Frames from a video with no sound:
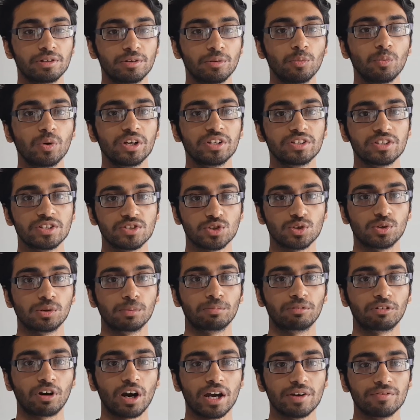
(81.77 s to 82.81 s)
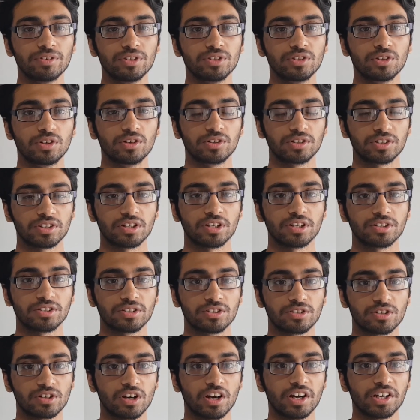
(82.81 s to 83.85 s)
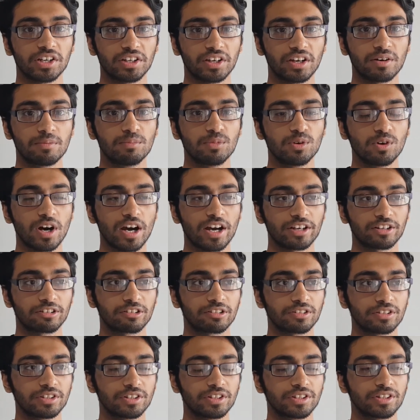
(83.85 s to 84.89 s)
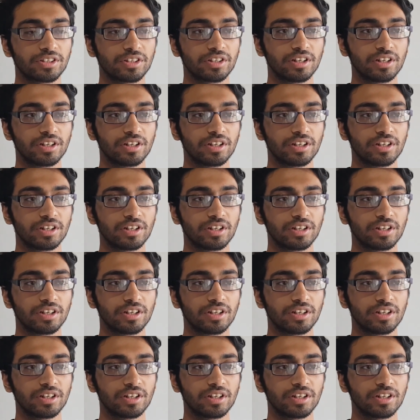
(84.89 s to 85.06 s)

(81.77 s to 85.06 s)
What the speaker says: went and saw a private doctor to try and get a more accurate